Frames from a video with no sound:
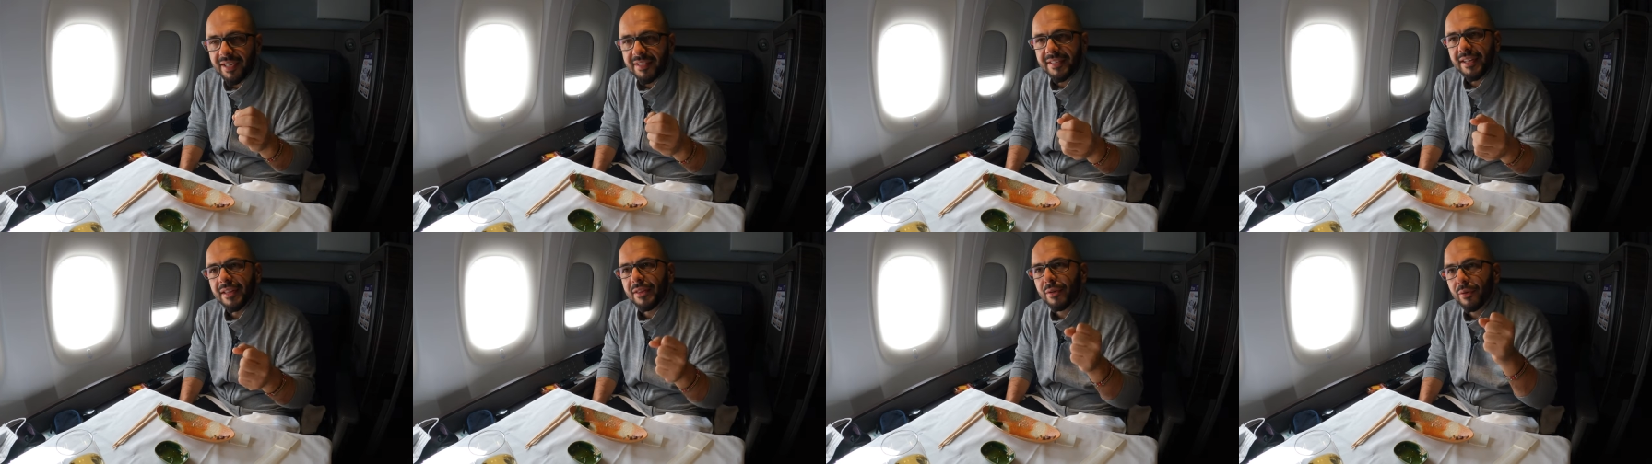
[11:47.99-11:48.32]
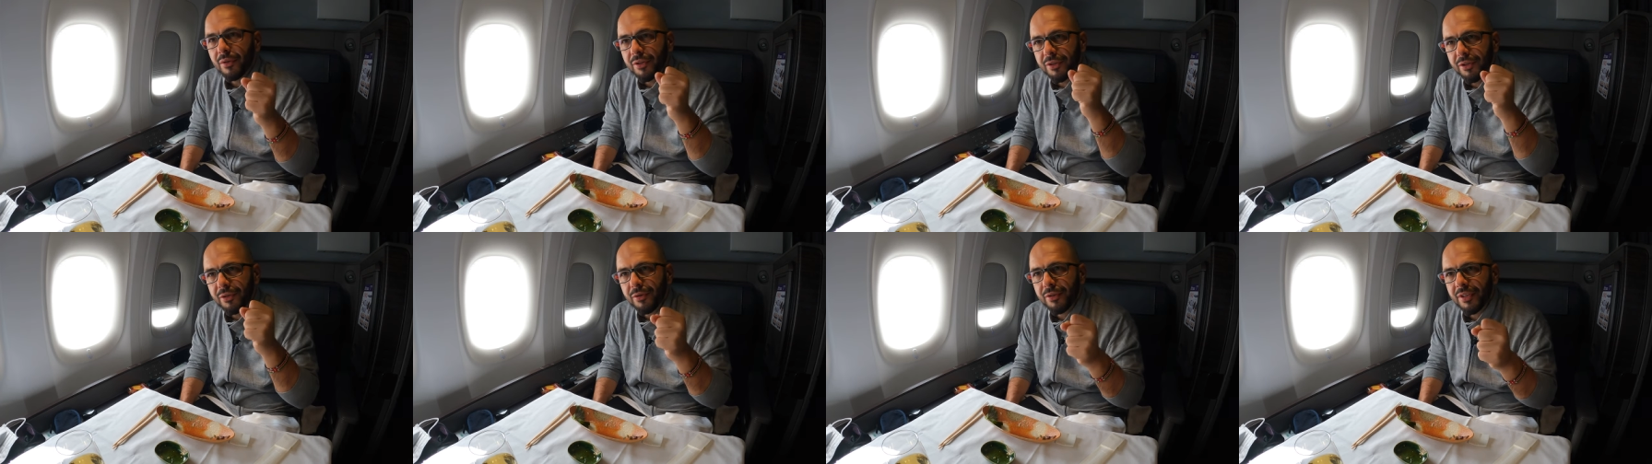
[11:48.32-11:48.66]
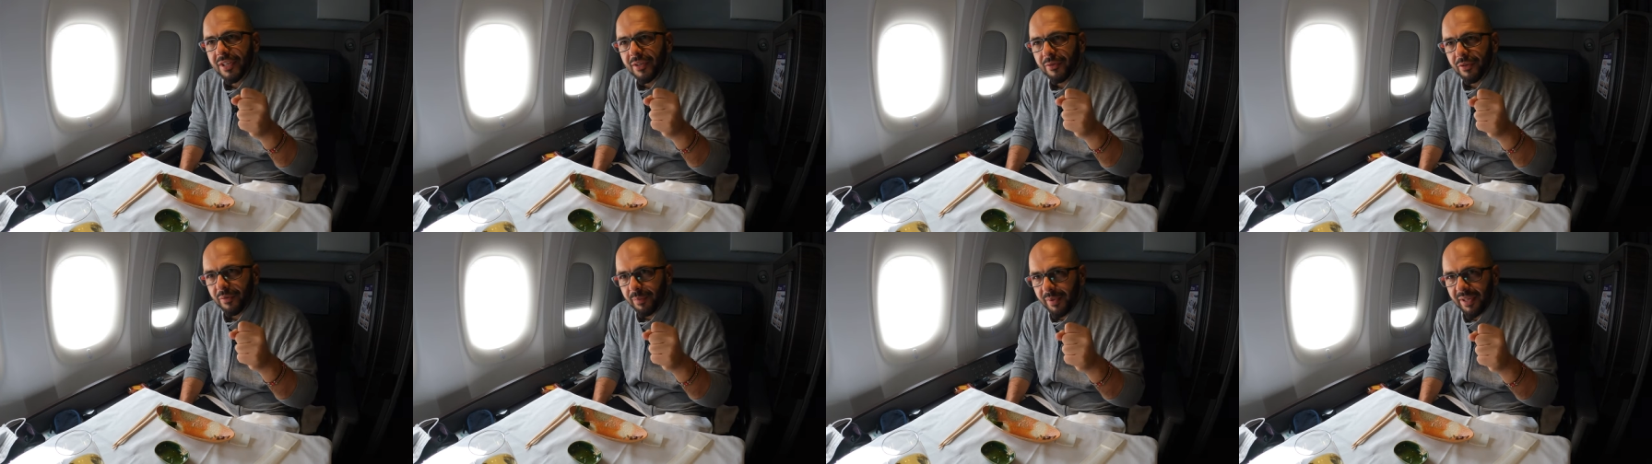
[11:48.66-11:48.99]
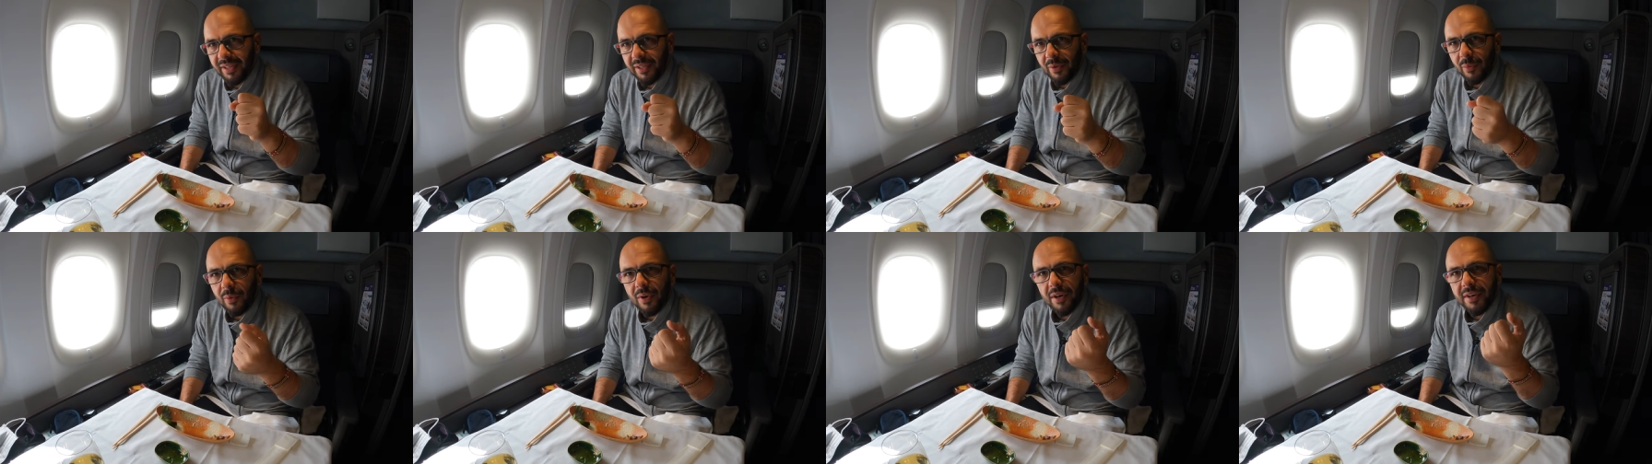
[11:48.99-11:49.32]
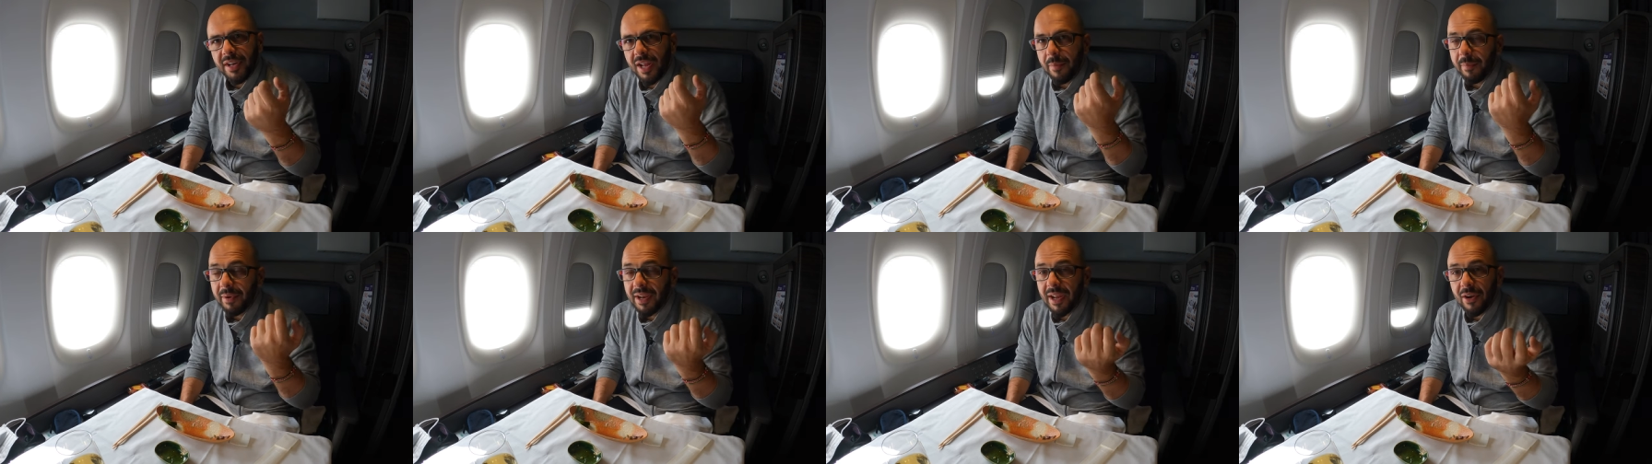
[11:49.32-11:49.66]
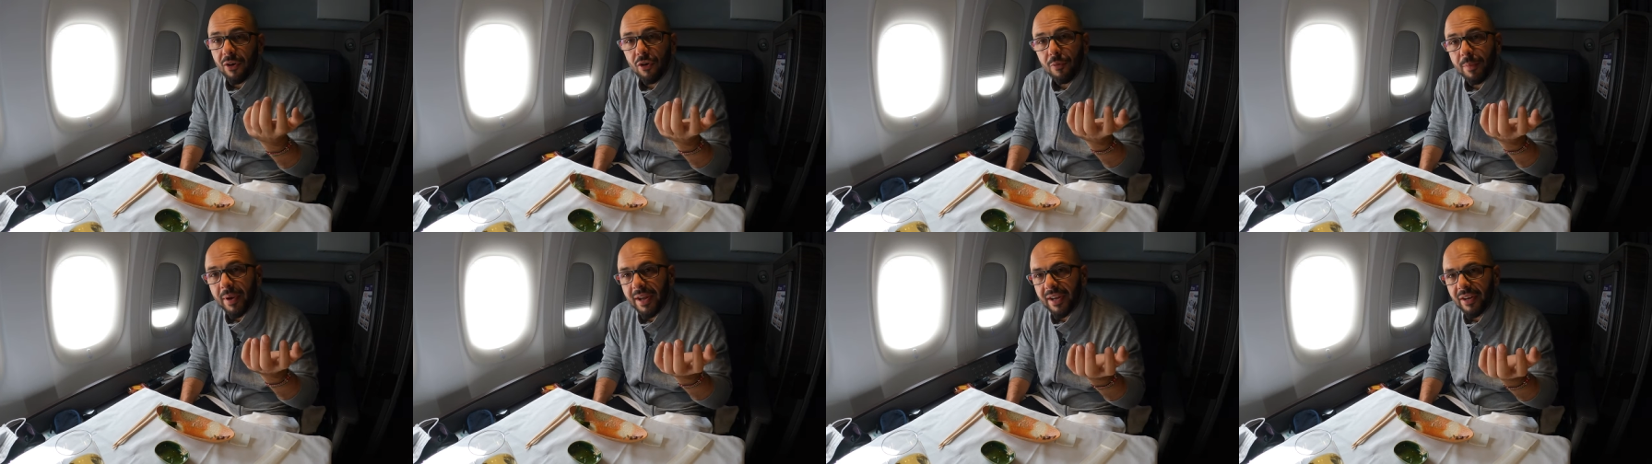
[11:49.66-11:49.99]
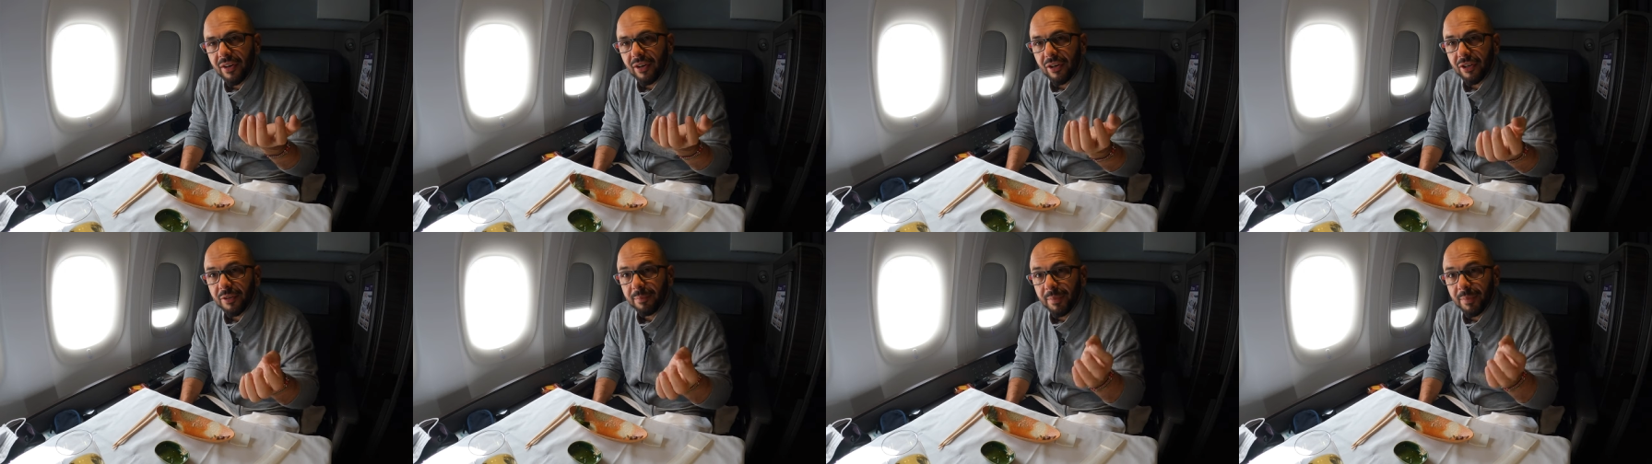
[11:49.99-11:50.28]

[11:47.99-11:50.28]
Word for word: I thought tuna would be the one I'd be like, oh my God,